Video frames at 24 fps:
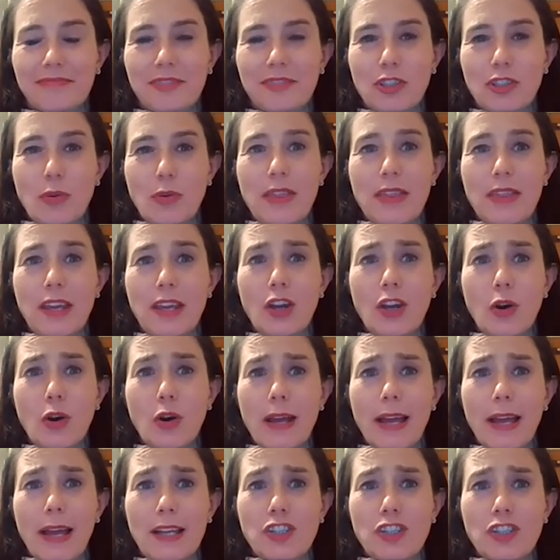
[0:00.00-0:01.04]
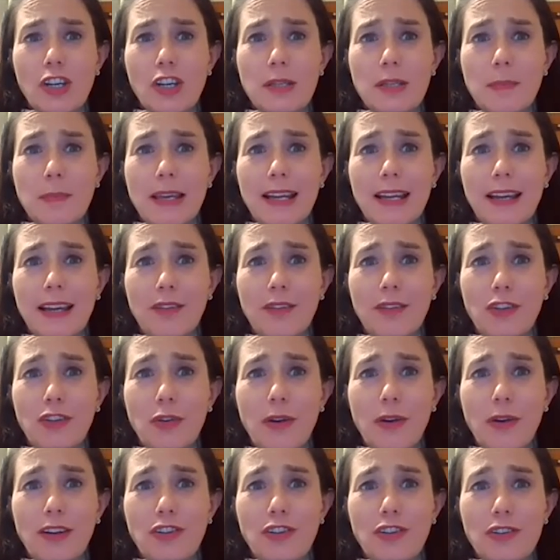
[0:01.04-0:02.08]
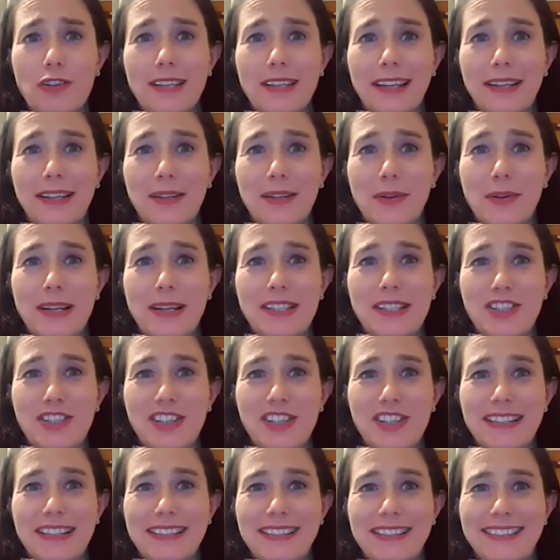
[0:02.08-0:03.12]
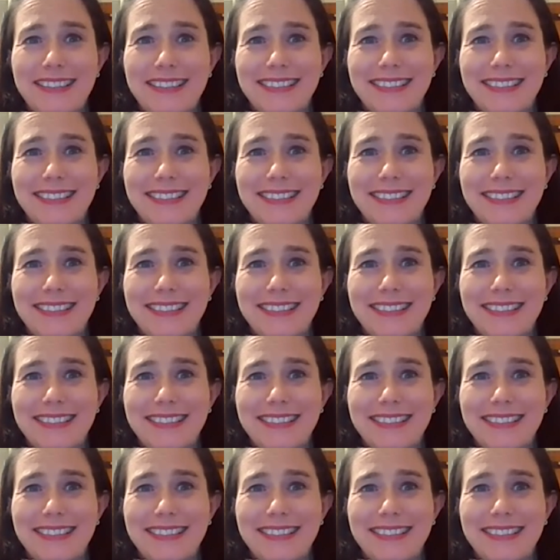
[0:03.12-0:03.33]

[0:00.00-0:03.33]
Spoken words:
So I think, go ahead, Jasmina, if you had your second question.